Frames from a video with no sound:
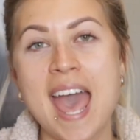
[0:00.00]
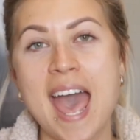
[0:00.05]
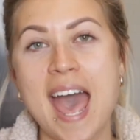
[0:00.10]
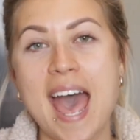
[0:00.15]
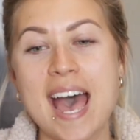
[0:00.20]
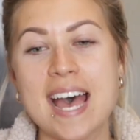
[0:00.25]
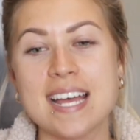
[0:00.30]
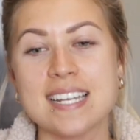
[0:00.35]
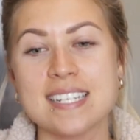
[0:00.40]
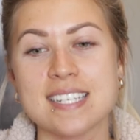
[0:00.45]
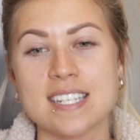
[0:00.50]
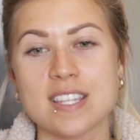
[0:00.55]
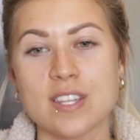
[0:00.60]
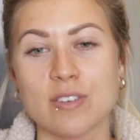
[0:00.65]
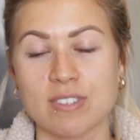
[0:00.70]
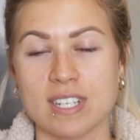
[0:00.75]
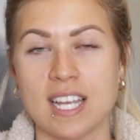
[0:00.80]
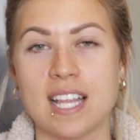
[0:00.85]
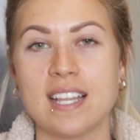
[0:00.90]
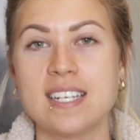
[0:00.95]
And the
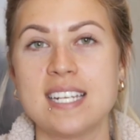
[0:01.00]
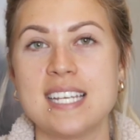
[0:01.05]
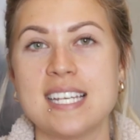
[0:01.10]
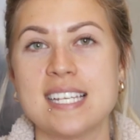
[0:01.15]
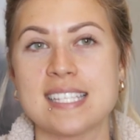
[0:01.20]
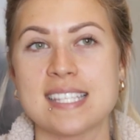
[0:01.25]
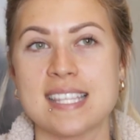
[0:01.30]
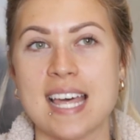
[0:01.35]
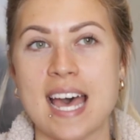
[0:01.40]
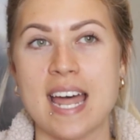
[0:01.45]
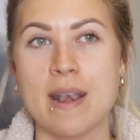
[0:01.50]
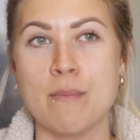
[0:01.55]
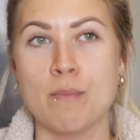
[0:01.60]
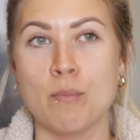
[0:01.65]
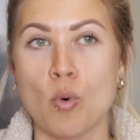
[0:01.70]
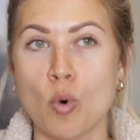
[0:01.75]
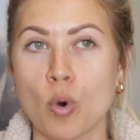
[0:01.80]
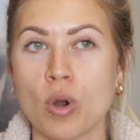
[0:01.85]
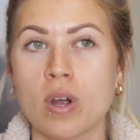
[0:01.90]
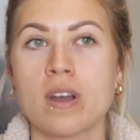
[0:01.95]
reality is that
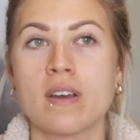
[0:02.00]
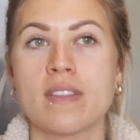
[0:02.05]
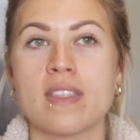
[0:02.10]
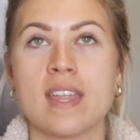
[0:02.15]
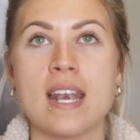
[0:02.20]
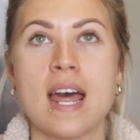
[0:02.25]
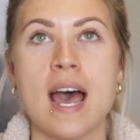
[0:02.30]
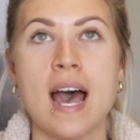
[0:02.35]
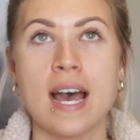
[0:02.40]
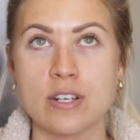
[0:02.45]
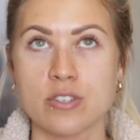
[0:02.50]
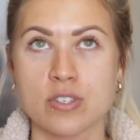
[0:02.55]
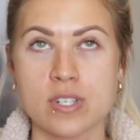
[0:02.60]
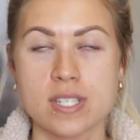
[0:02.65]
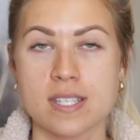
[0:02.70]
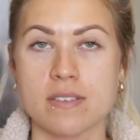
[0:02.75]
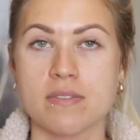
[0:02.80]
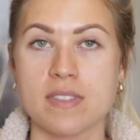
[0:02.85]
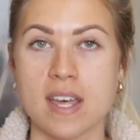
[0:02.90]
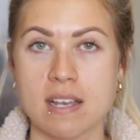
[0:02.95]
more than
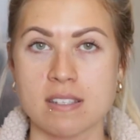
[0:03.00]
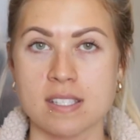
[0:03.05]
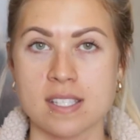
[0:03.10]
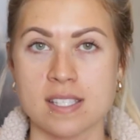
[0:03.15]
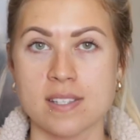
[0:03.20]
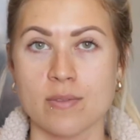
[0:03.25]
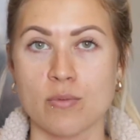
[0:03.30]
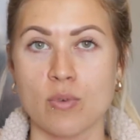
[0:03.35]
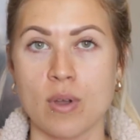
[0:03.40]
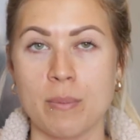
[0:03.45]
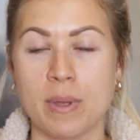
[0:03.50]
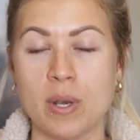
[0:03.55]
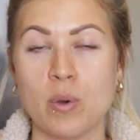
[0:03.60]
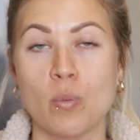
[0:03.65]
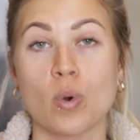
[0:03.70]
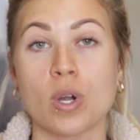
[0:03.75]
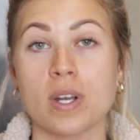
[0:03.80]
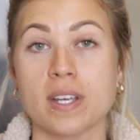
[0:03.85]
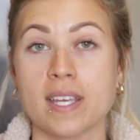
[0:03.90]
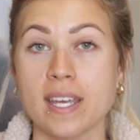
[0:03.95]
hundreds of thousands of women
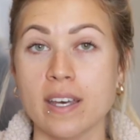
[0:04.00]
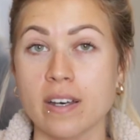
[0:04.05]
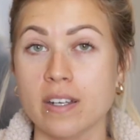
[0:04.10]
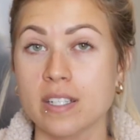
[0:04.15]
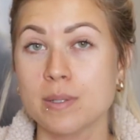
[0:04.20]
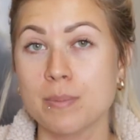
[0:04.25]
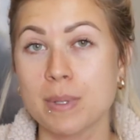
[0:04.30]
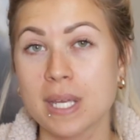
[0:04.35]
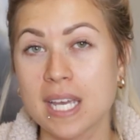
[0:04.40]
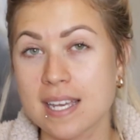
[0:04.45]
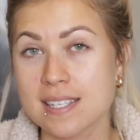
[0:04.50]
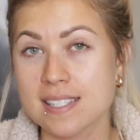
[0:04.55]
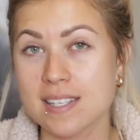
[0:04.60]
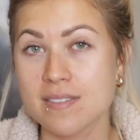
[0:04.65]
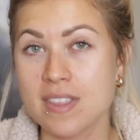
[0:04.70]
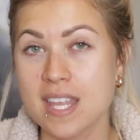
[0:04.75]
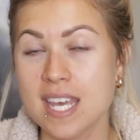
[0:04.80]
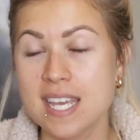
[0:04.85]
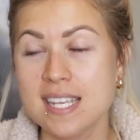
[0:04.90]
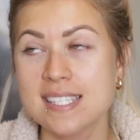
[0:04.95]
were killed because
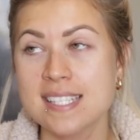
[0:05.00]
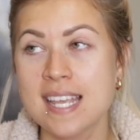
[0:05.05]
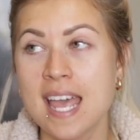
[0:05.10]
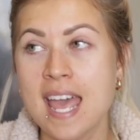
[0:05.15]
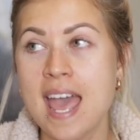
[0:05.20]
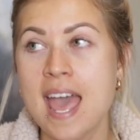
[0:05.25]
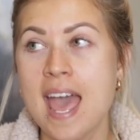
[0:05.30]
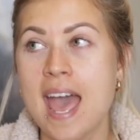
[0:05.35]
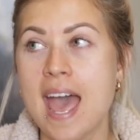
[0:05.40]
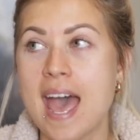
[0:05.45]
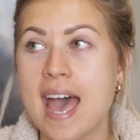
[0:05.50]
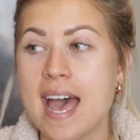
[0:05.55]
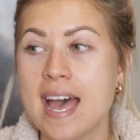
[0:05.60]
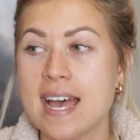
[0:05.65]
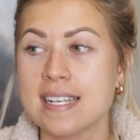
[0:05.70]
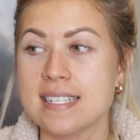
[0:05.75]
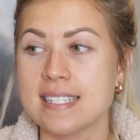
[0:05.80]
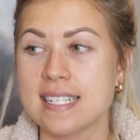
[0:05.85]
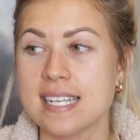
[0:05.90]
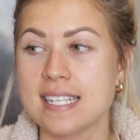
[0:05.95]
of this,
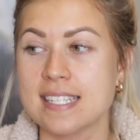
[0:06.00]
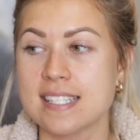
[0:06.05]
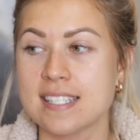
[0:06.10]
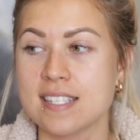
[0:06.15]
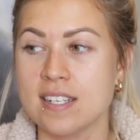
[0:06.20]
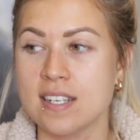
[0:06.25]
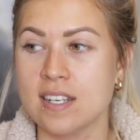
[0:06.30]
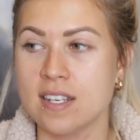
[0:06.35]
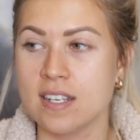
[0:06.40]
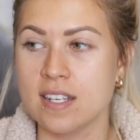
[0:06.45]
and it's